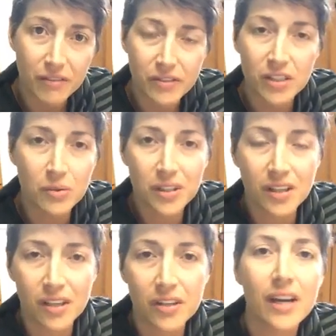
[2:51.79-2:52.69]
You know, when you
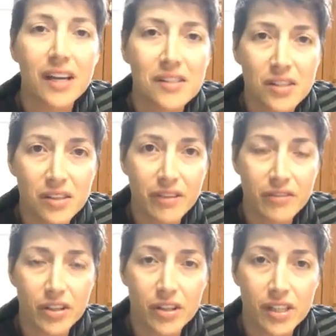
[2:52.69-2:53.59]
color your eggs for
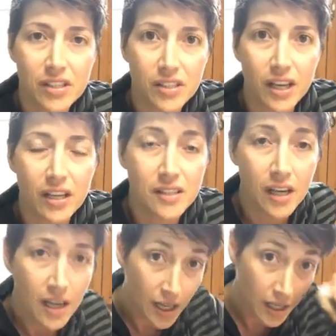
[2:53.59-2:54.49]
your Easter eggs,
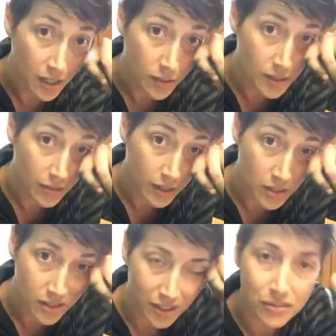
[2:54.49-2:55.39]
and you always have extra
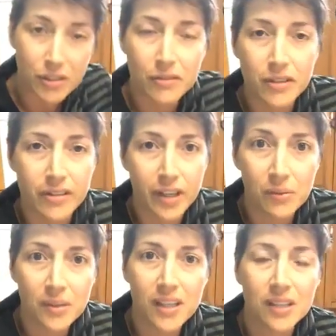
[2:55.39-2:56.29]
left over, and you're like, what
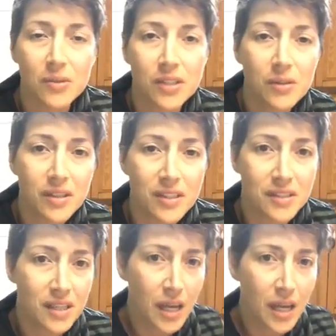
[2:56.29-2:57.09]
the heck do I do with this?